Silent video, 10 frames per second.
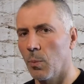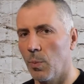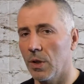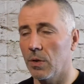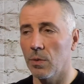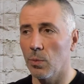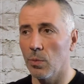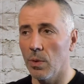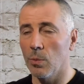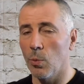But
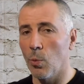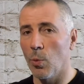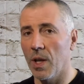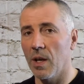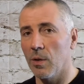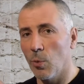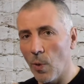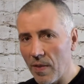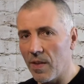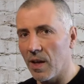when I
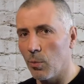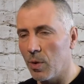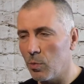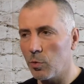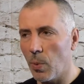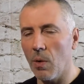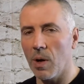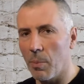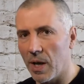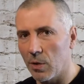went there, when we spoke
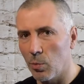about it,